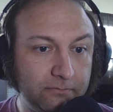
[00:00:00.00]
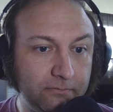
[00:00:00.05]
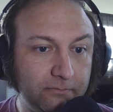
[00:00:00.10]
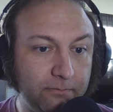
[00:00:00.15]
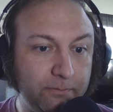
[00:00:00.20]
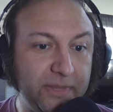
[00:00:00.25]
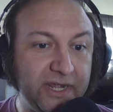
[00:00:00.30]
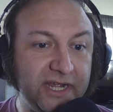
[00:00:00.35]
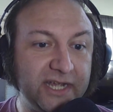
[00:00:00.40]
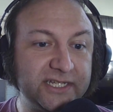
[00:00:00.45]

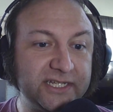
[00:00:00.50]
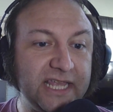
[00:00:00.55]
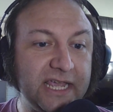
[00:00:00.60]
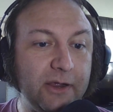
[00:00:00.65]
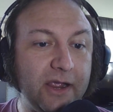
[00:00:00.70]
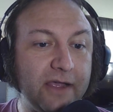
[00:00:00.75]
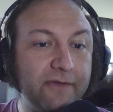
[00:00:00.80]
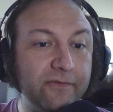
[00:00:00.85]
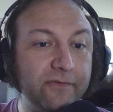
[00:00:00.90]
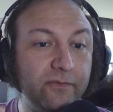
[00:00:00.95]
because
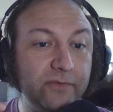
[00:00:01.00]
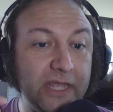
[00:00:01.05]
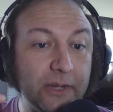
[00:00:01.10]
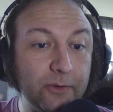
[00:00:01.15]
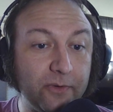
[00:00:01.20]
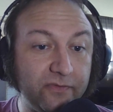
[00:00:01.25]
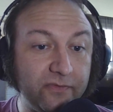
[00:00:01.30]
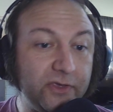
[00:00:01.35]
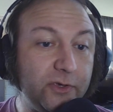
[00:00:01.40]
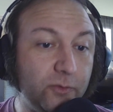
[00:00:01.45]
they
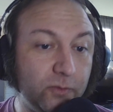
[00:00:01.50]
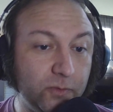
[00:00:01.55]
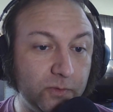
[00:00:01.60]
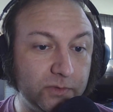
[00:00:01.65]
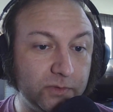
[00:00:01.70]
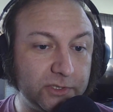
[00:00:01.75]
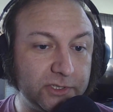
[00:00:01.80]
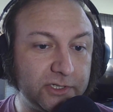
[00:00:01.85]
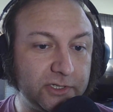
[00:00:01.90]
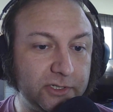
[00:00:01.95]

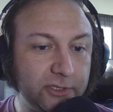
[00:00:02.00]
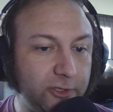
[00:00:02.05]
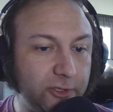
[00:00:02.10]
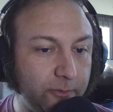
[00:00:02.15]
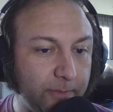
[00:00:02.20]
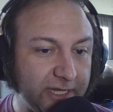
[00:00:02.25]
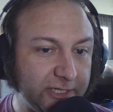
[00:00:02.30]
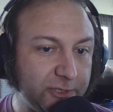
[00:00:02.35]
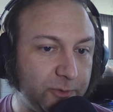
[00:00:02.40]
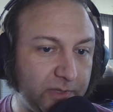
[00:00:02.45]
refuse to
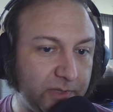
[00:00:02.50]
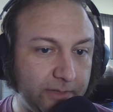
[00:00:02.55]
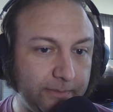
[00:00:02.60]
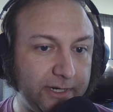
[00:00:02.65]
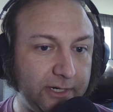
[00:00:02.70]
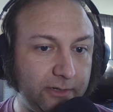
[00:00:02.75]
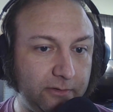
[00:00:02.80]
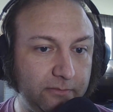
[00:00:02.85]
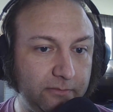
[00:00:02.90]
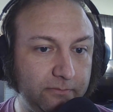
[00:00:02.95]
meet you in the
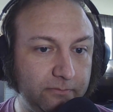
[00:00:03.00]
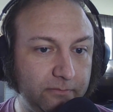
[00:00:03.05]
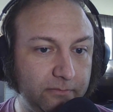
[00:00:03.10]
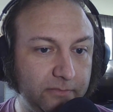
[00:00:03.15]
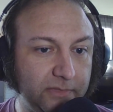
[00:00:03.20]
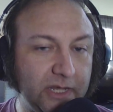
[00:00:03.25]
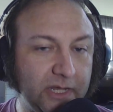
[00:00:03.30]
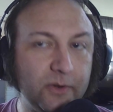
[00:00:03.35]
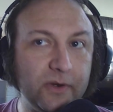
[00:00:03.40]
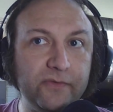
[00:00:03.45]
middle.
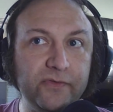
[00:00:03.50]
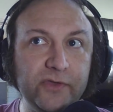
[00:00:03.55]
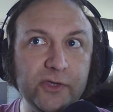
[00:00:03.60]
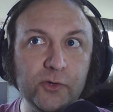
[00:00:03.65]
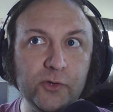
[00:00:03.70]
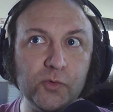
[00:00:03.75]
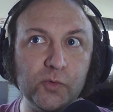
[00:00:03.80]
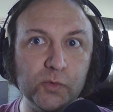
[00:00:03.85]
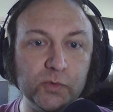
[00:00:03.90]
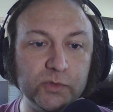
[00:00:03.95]
They
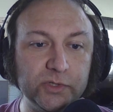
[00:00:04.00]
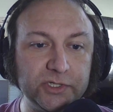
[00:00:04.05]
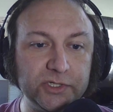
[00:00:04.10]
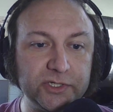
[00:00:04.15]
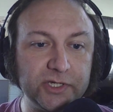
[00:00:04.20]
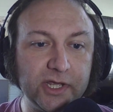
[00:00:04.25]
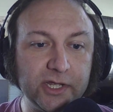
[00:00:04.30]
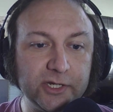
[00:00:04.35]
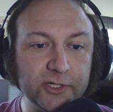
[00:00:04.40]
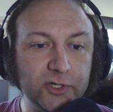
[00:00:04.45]
refuse
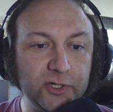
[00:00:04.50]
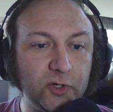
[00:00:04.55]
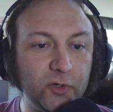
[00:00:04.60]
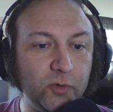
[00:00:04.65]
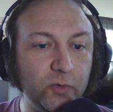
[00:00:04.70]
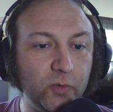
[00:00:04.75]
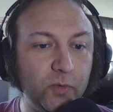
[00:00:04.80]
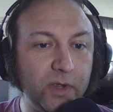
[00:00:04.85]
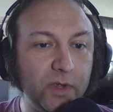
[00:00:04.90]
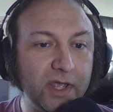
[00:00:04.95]

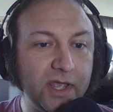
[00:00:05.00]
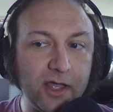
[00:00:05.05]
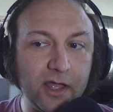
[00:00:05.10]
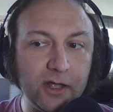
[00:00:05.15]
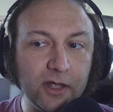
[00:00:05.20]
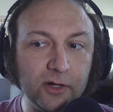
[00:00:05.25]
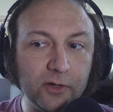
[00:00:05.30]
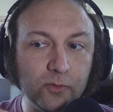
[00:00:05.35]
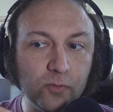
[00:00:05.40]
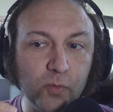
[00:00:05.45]
to
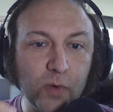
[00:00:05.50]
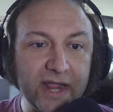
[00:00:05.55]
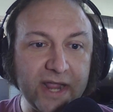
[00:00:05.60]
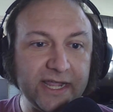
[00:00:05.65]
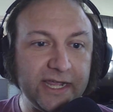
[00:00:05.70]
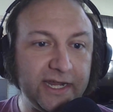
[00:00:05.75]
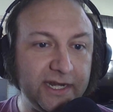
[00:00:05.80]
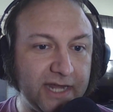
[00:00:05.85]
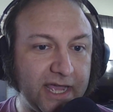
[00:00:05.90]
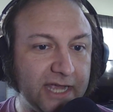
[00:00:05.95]

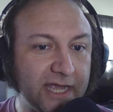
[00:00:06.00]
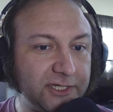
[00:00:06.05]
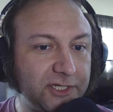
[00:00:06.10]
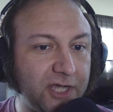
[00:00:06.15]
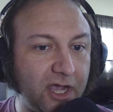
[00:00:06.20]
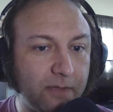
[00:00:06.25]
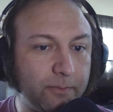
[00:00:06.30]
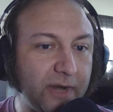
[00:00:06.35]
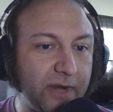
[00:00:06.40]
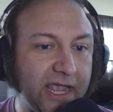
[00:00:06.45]
recognize,
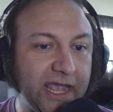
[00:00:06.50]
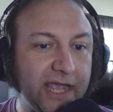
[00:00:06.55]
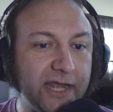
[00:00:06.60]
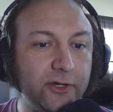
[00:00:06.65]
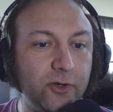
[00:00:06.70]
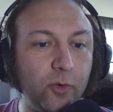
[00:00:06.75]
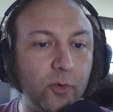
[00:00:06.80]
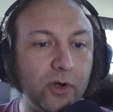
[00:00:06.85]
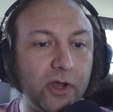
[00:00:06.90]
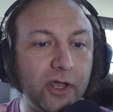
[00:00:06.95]
comprehend,
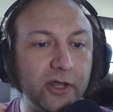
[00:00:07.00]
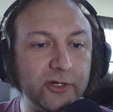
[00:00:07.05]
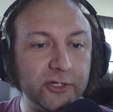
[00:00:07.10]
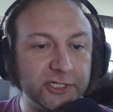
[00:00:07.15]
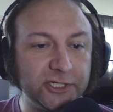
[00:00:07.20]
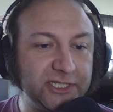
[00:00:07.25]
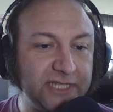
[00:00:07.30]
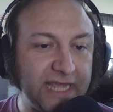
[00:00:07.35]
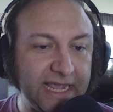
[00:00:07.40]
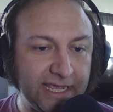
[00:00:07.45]
or
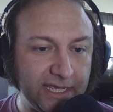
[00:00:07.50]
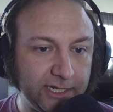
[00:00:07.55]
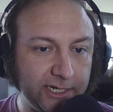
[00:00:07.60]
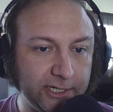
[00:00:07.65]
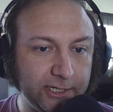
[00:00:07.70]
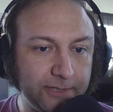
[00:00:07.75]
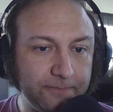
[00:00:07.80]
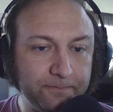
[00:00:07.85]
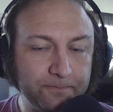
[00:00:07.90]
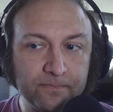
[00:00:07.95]

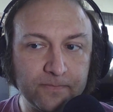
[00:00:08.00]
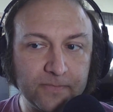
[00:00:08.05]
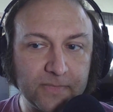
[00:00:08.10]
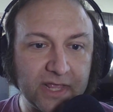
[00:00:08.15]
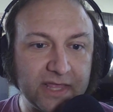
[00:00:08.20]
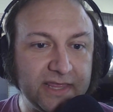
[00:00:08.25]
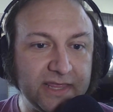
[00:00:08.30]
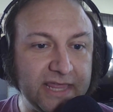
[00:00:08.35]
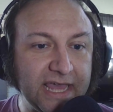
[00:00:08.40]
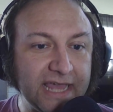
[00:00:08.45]
understand
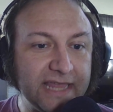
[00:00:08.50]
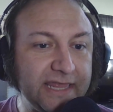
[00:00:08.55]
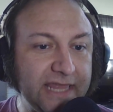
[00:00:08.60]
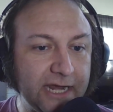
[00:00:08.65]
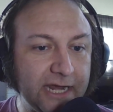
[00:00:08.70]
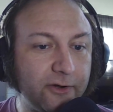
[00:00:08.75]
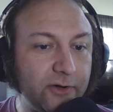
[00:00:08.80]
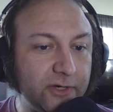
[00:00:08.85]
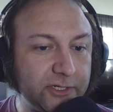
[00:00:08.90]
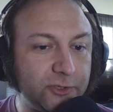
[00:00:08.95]
that
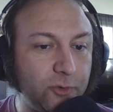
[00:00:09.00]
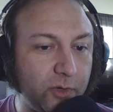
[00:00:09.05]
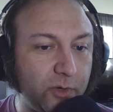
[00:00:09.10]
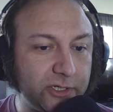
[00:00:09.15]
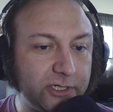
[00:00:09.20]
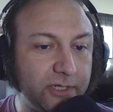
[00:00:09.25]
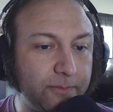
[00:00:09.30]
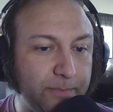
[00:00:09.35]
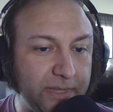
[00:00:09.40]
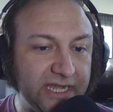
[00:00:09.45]
there is going
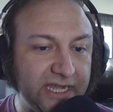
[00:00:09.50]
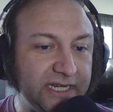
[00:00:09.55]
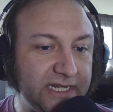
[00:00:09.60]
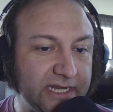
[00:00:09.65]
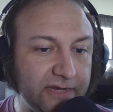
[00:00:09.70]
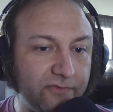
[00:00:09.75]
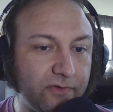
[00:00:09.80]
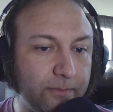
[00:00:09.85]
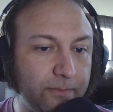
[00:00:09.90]
to be different